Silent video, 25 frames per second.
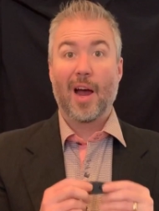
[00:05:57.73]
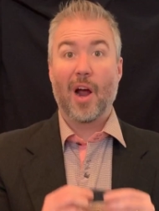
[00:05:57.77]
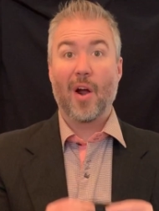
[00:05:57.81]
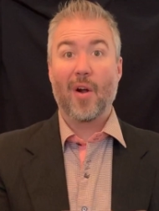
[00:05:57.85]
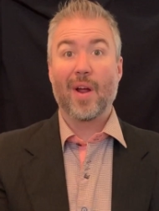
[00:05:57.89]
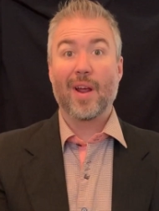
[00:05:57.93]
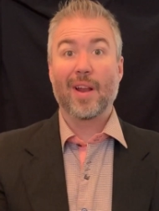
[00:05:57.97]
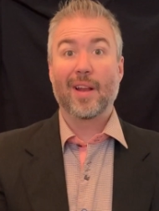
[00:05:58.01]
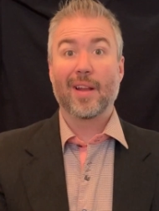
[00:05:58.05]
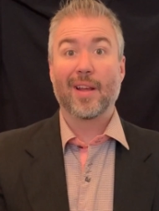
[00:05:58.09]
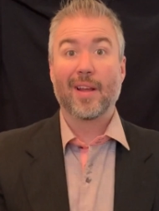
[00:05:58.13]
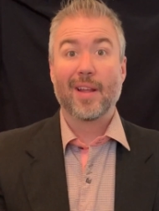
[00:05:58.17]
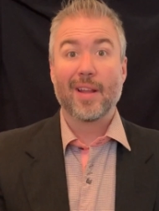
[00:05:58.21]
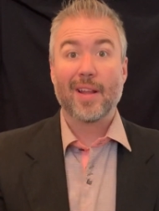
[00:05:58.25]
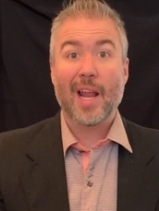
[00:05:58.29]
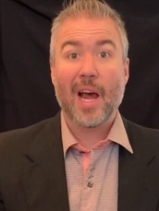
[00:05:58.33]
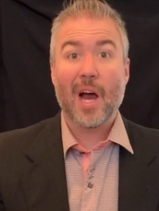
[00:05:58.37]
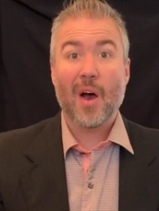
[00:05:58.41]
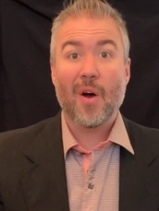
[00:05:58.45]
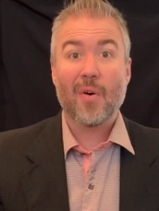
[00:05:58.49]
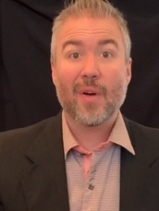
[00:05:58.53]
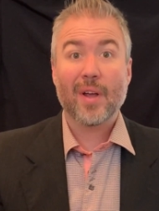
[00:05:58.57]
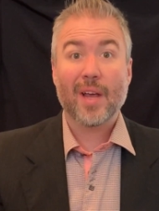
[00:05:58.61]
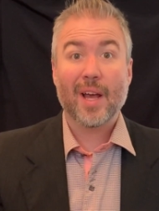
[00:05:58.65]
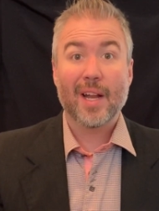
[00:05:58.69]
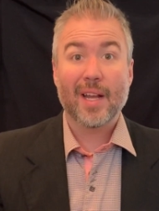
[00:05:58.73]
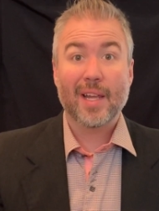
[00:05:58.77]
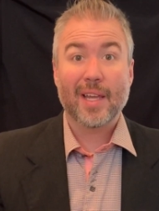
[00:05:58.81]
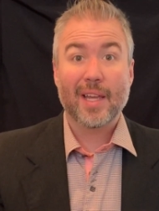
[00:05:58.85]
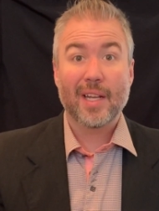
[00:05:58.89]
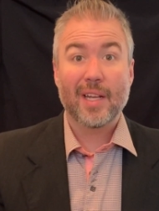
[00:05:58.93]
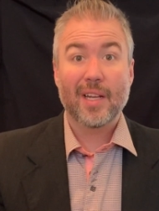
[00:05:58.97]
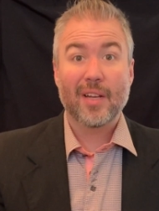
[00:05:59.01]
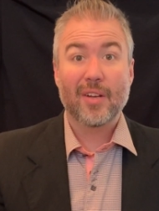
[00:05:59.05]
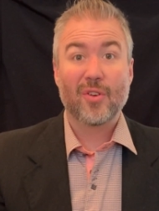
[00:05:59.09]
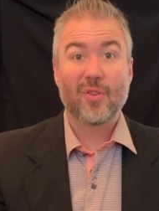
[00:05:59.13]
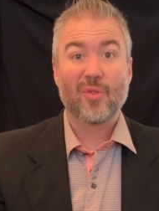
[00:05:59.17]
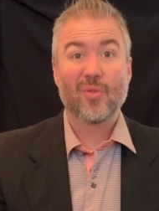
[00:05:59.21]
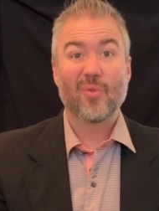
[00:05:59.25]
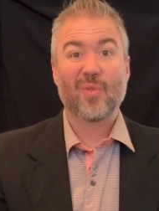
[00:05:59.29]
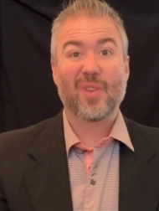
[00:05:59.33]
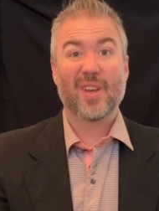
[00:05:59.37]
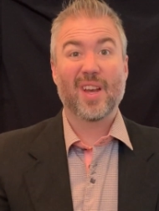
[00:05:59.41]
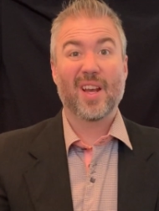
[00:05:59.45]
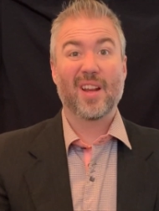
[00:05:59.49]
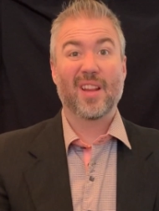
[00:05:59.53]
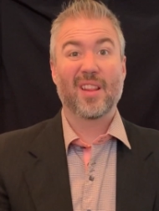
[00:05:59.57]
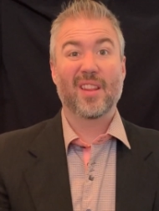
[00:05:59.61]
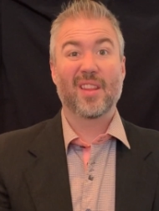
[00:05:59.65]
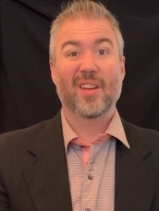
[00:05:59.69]
All right, now we got to get into
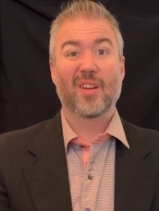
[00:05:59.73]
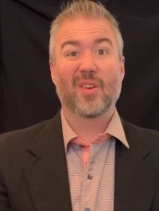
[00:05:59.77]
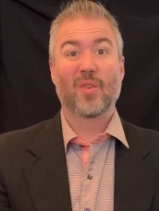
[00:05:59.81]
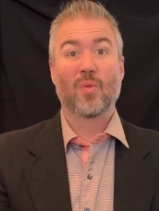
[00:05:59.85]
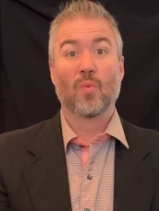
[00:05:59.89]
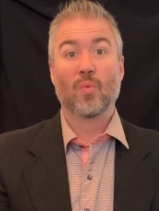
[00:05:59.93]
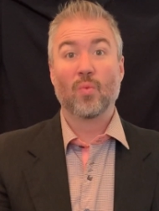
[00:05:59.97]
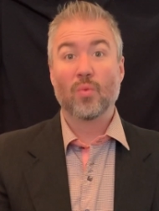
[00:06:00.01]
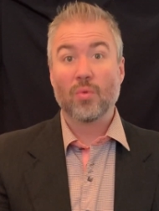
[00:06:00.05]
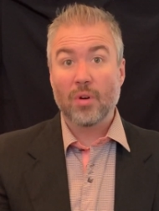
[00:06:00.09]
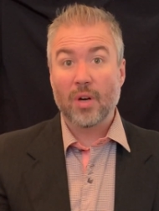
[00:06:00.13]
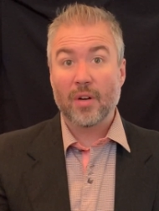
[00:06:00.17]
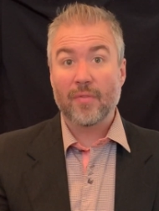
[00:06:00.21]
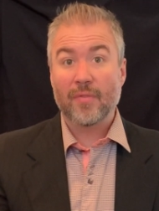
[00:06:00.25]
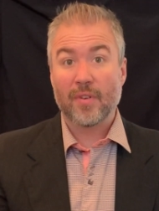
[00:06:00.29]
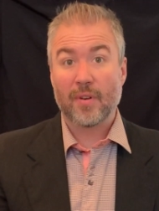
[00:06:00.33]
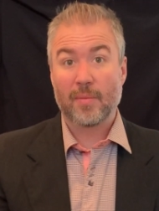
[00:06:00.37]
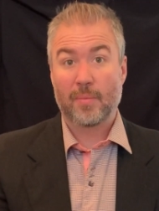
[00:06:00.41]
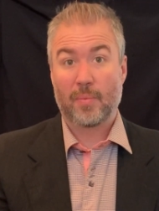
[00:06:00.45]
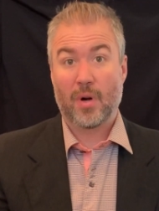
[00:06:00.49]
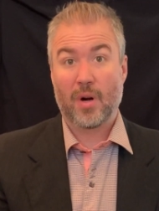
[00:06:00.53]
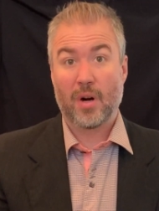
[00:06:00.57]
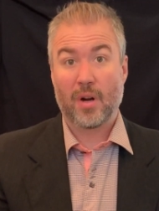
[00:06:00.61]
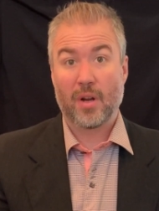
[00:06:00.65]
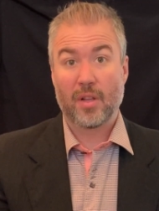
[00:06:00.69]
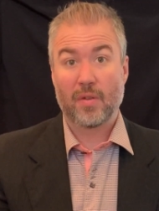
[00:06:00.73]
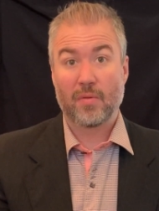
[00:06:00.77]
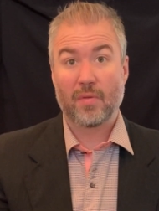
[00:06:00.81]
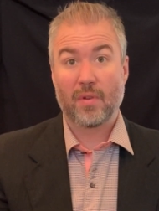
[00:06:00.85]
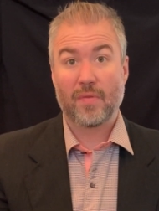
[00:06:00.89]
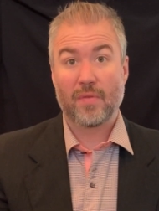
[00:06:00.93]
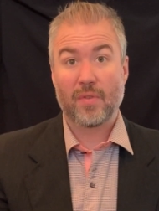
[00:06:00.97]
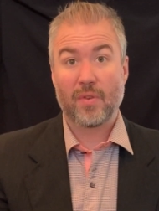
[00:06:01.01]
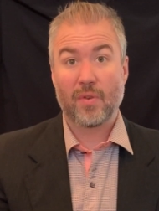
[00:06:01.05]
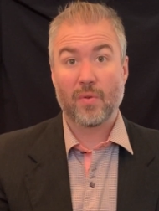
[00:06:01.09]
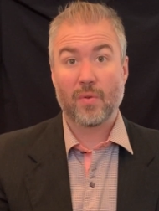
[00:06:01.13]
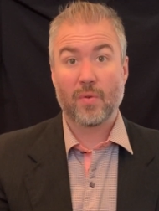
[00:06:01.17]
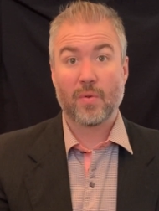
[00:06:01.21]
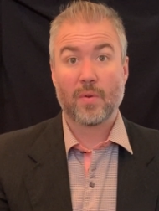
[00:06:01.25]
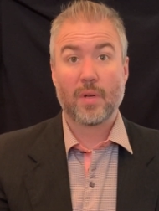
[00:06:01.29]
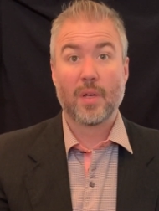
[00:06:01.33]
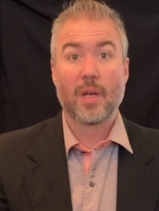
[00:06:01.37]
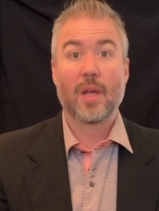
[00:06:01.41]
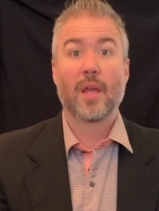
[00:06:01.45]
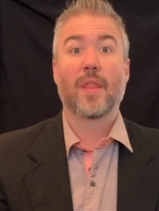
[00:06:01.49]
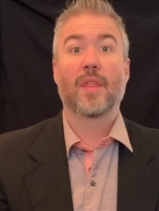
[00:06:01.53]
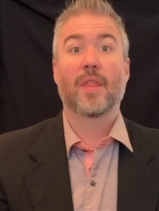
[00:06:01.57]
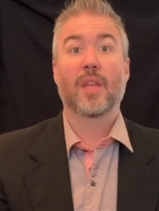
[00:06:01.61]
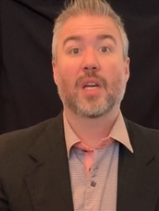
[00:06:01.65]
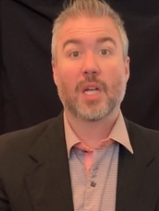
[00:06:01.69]
kind of the rougher part of the review,
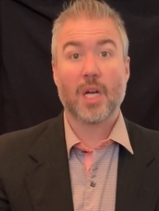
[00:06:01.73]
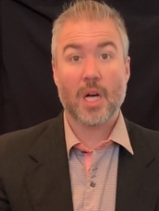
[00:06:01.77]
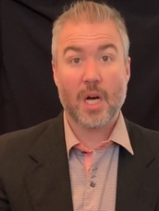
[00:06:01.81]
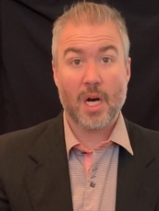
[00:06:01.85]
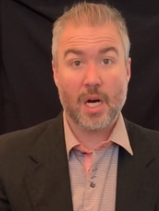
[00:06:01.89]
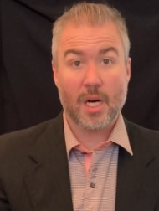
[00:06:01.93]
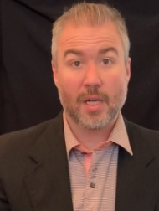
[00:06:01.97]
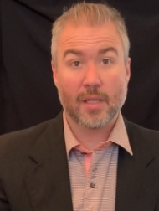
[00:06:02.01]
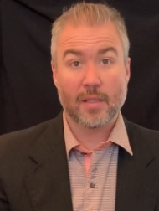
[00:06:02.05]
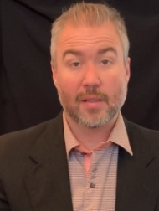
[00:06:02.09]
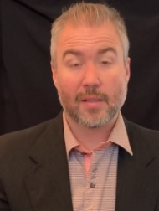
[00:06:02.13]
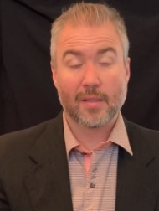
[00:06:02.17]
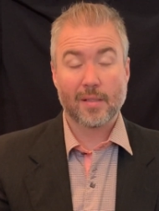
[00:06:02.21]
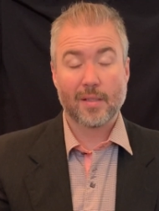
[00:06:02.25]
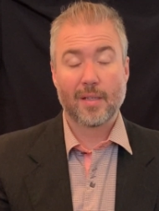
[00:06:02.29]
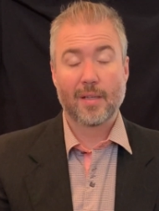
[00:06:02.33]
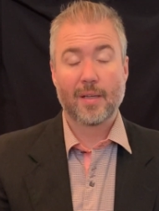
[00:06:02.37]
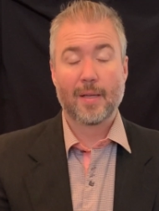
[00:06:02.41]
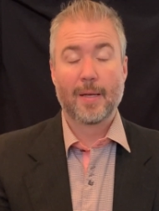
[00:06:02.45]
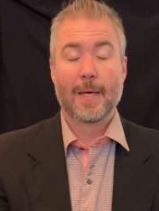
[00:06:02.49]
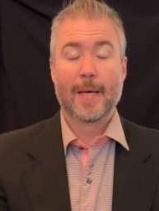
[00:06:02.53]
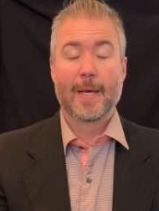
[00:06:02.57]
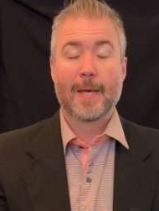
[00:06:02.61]
the cons.